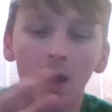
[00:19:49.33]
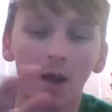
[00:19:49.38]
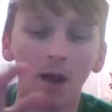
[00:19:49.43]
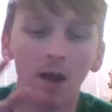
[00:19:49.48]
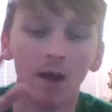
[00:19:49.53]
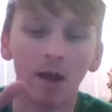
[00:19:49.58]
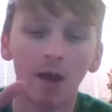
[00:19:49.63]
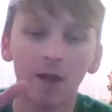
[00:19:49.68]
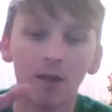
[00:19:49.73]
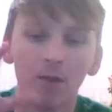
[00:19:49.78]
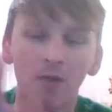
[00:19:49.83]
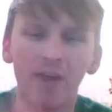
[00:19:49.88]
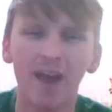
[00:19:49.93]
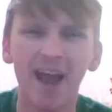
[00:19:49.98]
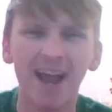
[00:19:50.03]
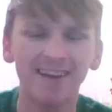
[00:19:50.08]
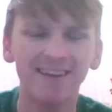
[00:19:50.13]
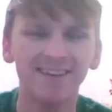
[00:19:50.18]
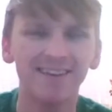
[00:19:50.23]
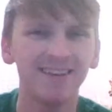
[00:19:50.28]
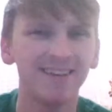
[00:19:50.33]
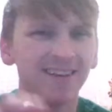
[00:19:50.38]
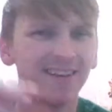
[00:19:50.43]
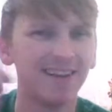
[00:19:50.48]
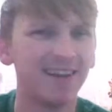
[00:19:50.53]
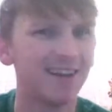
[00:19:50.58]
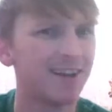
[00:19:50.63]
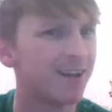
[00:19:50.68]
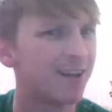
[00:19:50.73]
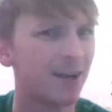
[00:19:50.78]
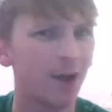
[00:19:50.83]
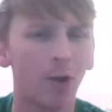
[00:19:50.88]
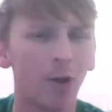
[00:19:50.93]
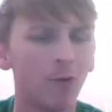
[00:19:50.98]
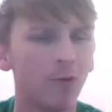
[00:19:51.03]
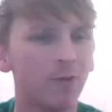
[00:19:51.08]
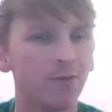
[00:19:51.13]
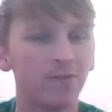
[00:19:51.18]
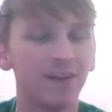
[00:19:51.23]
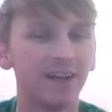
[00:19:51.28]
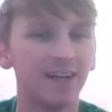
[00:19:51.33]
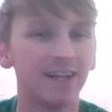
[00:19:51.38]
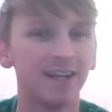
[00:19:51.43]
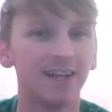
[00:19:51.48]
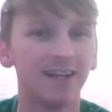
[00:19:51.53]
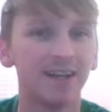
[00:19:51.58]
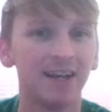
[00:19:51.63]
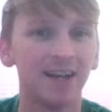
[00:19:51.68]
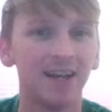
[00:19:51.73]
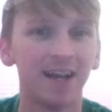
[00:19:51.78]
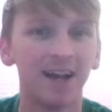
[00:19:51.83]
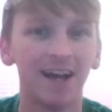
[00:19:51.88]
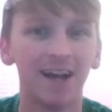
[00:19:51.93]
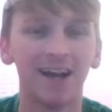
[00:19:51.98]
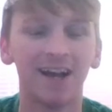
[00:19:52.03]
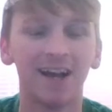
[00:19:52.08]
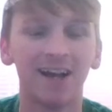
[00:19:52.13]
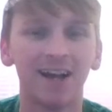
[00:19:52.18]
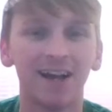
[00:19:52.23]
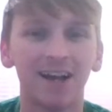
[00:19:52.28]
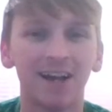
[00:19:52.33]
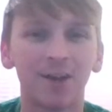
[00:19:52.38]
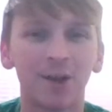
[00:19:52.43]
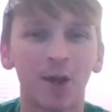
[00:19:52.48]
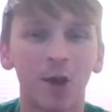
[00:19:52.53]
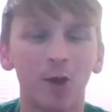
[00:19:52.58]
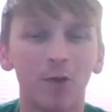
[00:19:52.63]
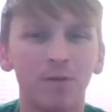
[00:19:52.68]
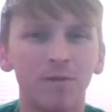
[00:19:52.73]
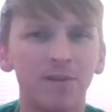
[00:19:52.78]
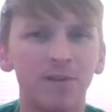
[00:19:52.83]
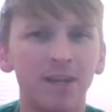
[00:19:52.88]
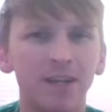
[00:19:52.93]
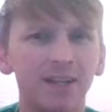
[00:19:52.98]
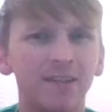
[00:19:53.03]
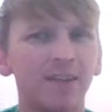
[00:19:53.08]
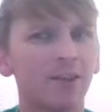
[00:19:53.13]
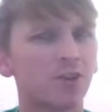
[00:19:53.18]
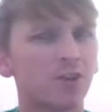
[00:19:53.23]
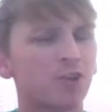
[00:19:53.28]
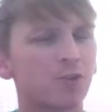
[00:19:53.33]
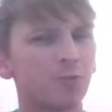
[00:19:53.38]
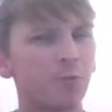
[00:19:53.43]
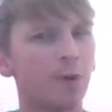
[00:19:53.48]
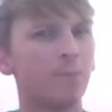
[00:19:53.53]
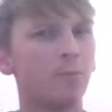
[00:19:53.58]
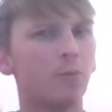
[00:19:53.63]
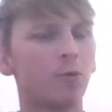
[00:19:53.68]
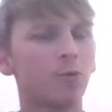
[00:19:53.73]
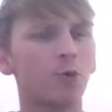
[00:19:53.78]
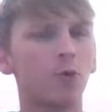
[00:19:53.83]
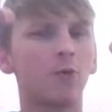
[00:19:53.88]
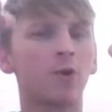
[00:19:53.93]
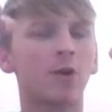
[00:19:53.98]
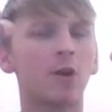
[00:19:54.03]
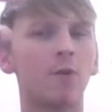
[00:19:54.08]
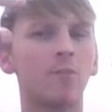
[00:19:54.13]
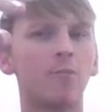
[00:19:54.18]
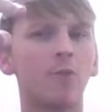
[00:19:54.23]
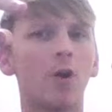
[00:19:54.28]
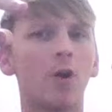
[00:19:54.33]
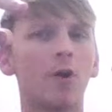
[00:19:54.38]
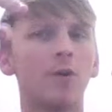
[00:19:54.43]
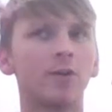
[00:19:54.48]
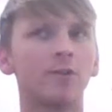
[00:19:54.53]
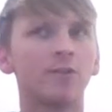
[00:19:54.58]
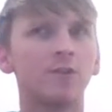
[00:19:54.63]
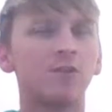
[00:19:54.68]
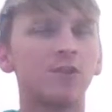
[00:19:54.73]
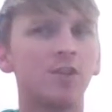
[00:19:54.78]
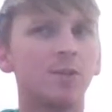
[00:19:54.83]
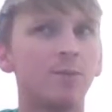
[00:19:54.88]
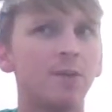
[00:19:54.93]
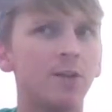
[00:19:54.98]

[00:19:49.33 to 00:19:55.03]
Then Kofi did a springboard Hurricane Rana to Jimmy